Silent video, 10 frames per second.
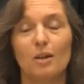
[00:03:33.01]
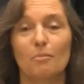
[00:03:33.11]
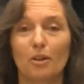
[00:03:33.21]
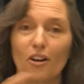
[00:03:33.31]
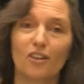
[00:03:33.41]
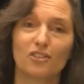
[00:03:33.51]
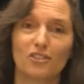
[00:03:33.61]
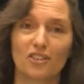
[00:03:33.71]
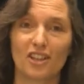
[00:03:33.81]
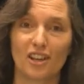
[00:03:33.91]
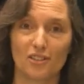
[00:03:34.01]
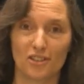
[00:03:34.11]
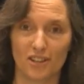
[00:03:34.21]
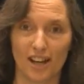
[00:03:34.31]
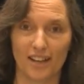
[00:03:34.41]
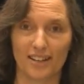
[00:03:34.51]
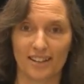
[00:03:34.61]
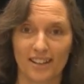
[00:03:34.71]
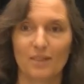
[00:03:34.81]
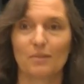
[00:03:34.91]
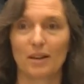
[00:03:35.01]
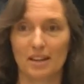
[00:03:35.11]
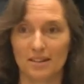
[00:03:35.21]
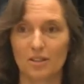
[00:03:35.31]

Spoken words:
but also to the other side, right?